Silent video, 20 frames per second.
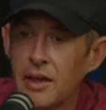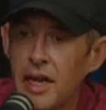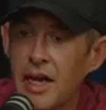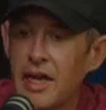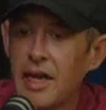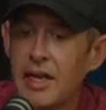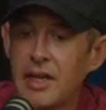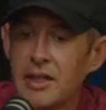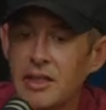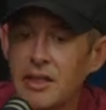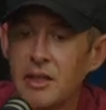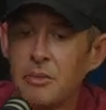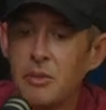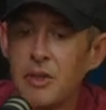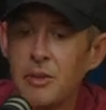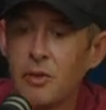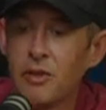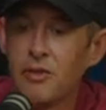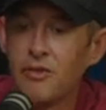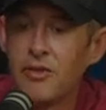9 out of 10
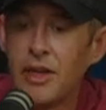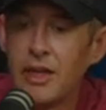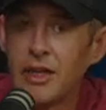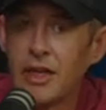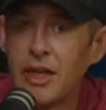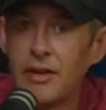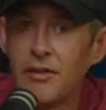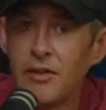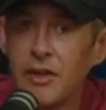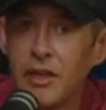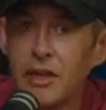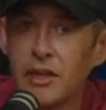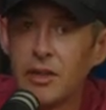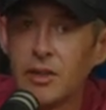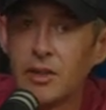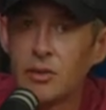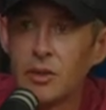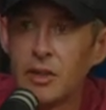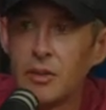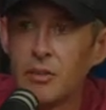people fell out of the
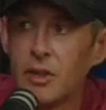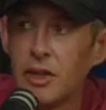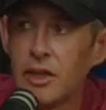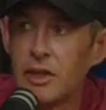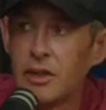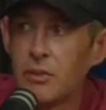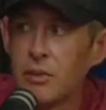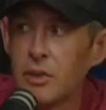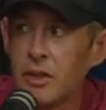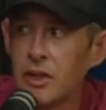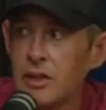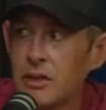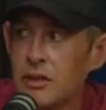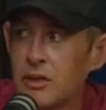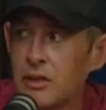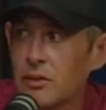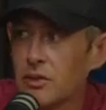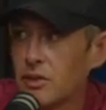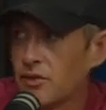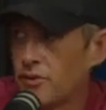industry, but
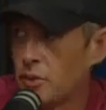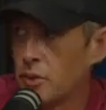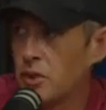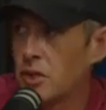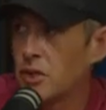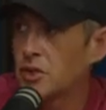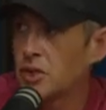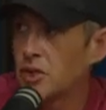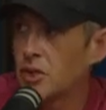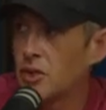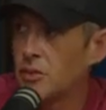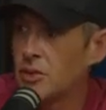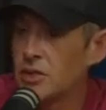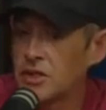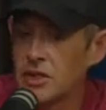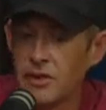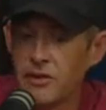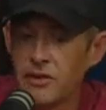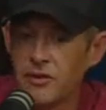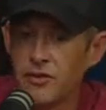when it was a few years ago,
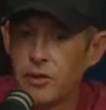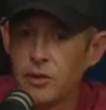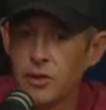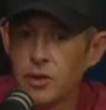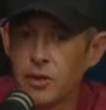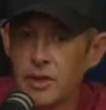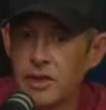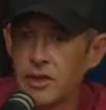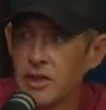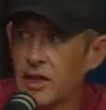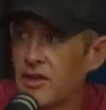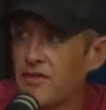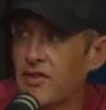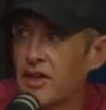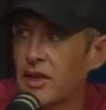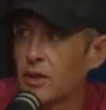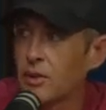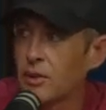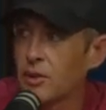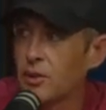you said if you joined the
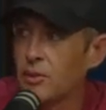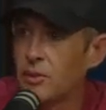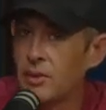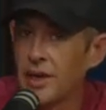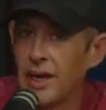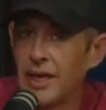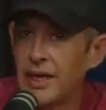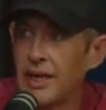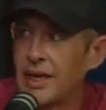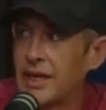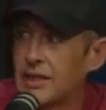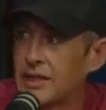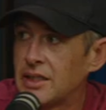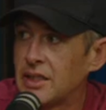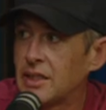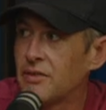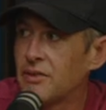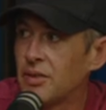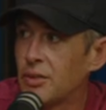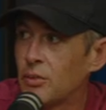Huffaker Group, 9 out of
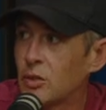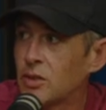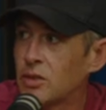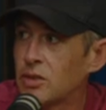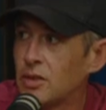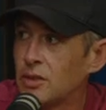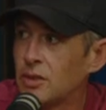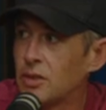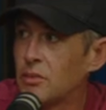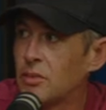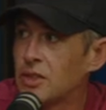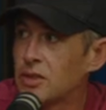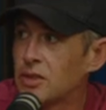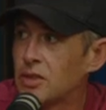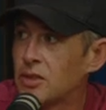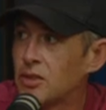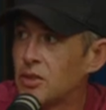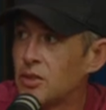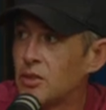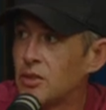10 of them were still in the
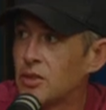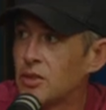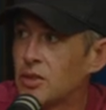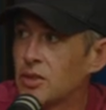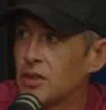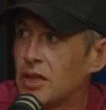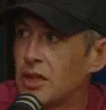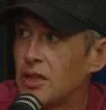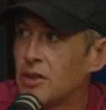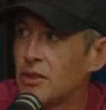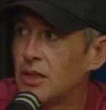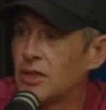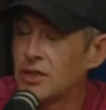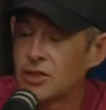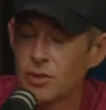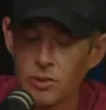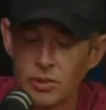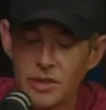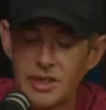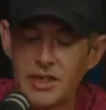business 2 years later,
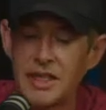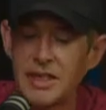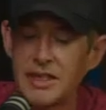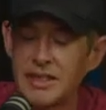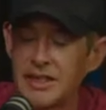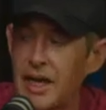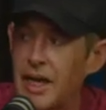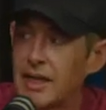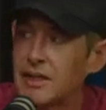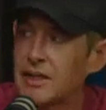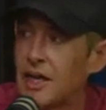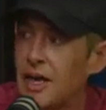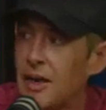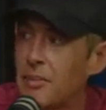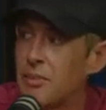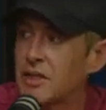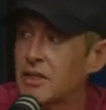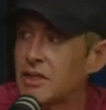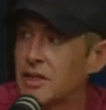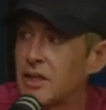and so it was the exact
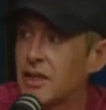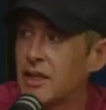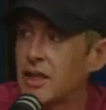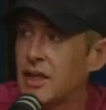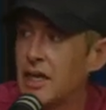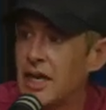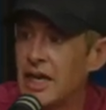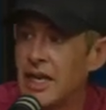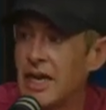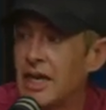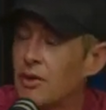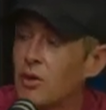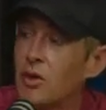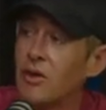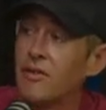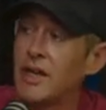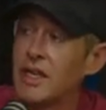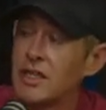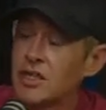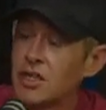opposite. And I don't
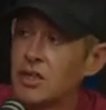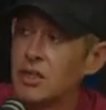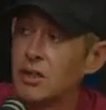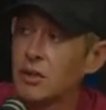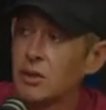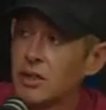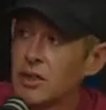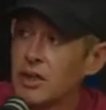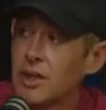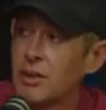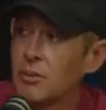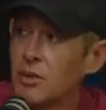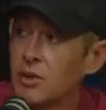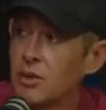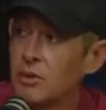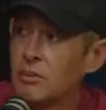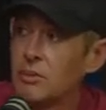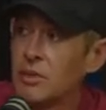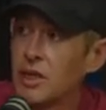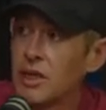know if that's still the
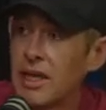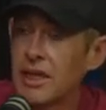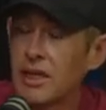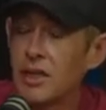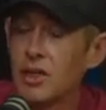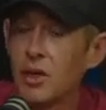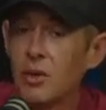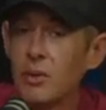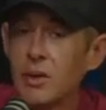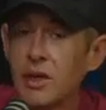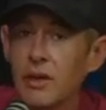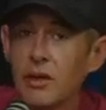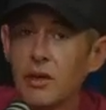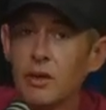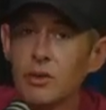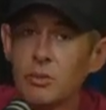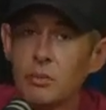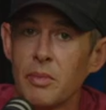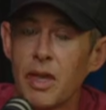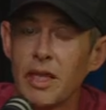number, but knowing
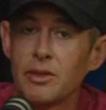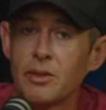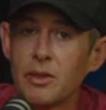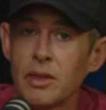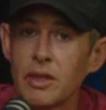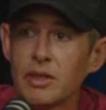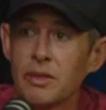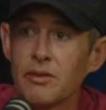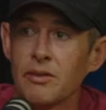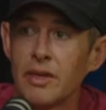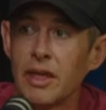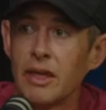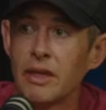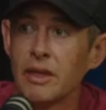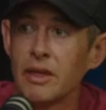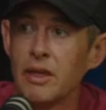those metrics of